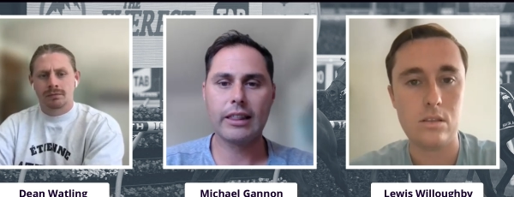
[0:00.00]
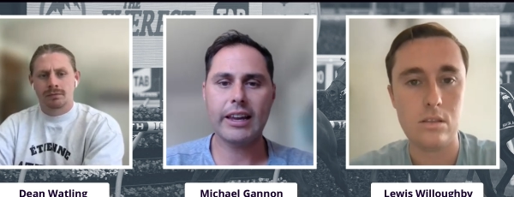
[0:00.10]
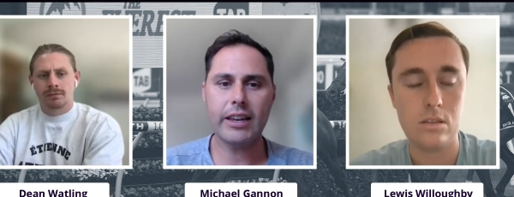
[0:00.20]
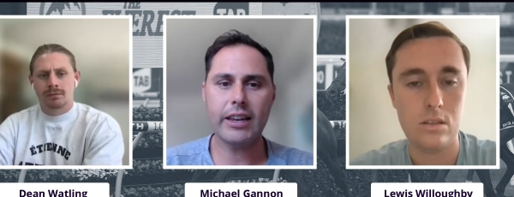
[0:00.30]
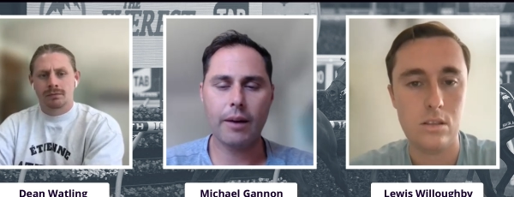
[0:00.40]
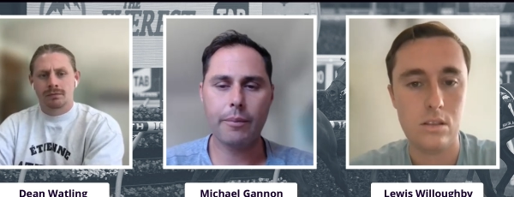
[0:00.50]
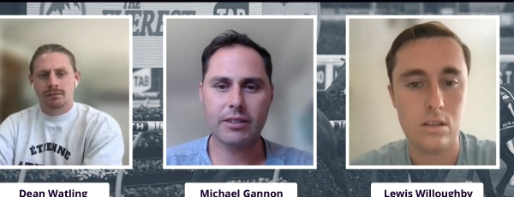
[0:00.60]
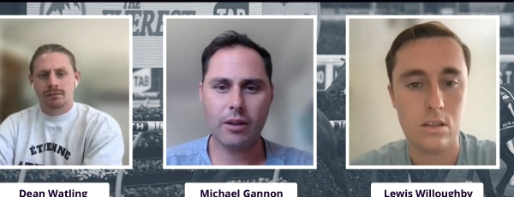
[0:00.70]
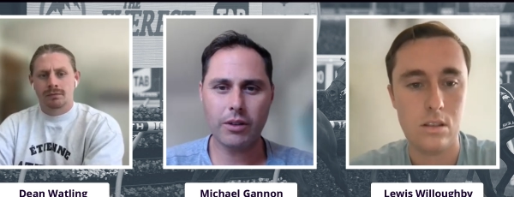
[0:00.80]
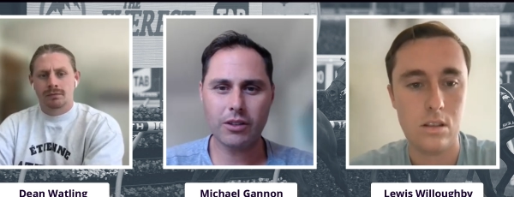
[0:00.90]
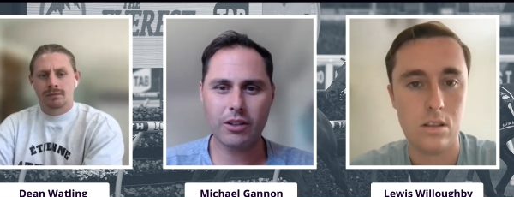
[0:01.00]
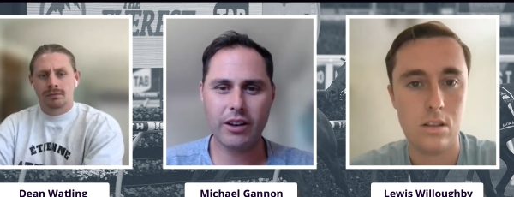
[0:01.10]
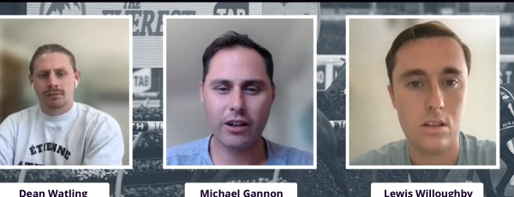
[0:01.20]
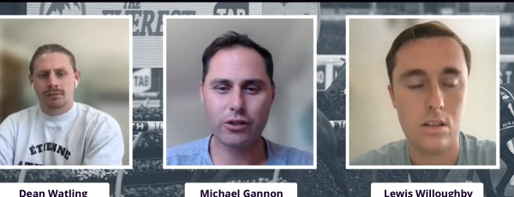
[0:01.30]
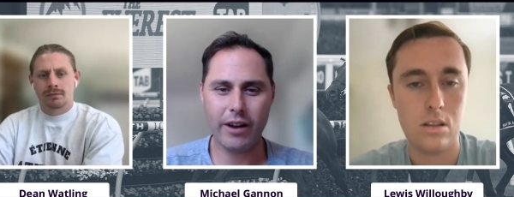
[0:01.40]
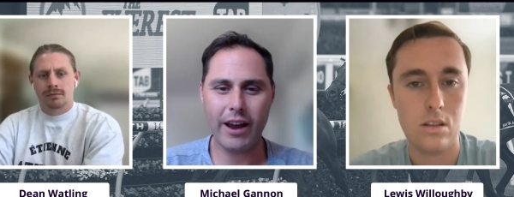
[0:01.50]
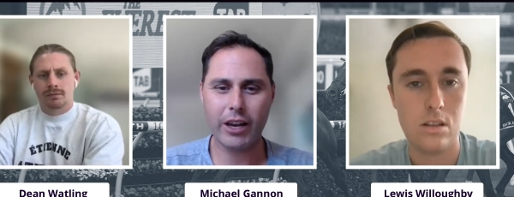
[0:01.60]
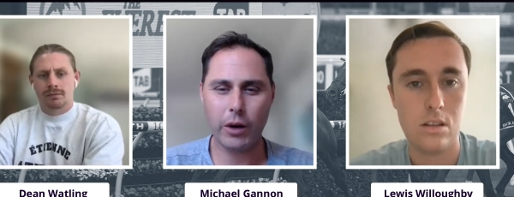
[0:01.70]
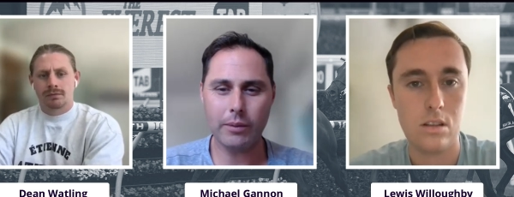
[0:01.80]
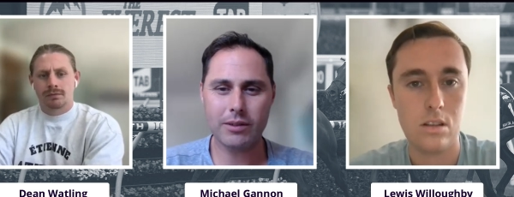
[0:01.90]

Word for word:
Speaker 1: leader, but someone's got to now drag you